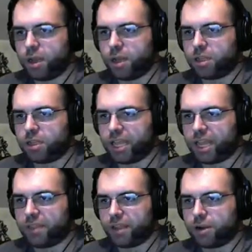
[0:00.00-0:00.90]

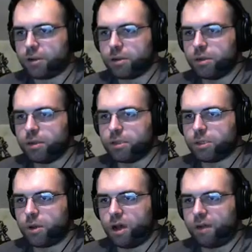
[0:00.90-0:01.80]
land there. So
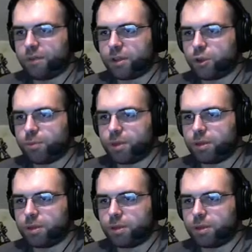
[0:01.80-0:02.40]
off the Koopa.